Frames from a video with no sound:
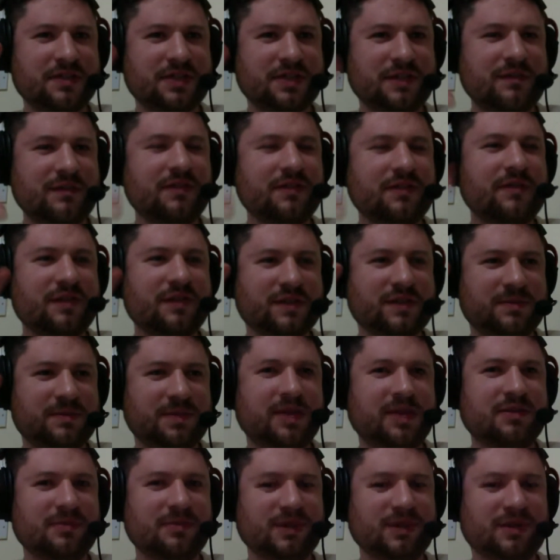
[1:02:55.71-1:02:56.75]
Even if you speak
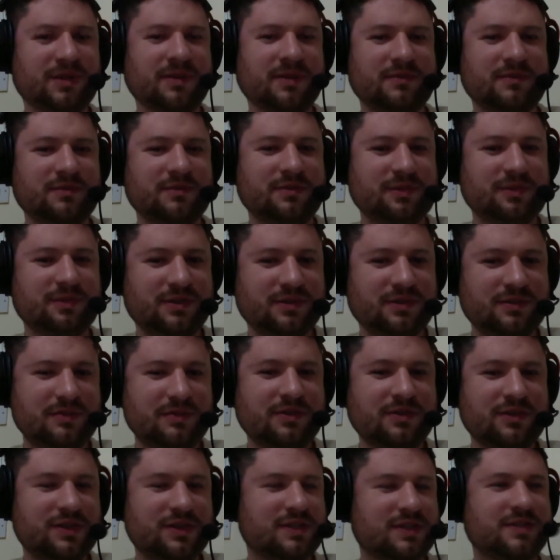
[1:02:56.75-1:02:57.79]
about it,
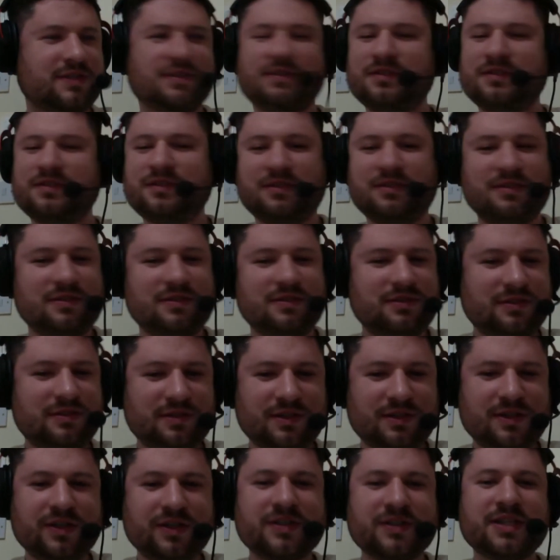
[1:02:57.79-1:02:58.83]
just
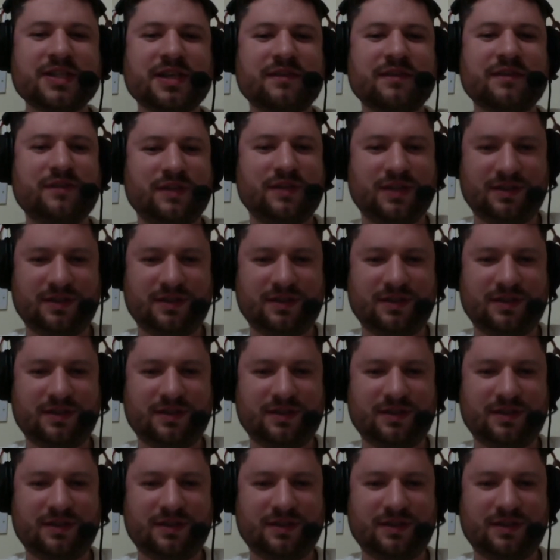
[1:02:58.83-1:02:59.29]
cuts everything.